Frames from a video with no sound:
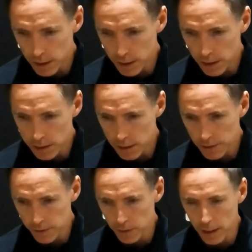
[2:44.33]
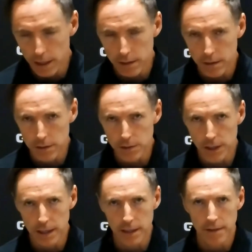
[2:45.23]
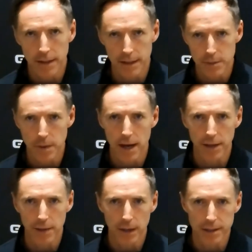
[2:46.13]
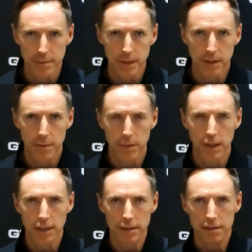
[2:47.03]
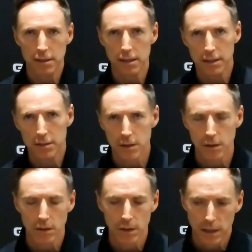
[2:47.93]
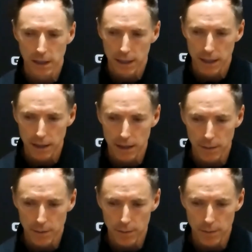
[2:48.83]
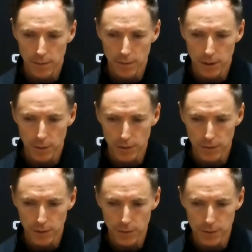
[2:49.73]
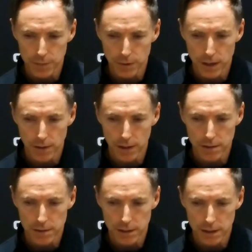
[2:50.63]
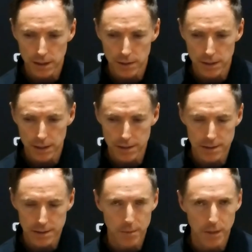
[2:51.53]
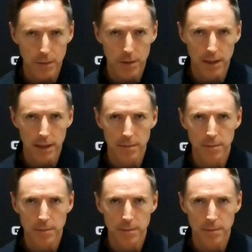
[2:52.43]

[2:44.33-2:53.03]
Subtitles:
He's gone through a lot, trying to get his body right to be able to play in this league. So, we're thrilled with his progress, and it was nice to see him make one tonight.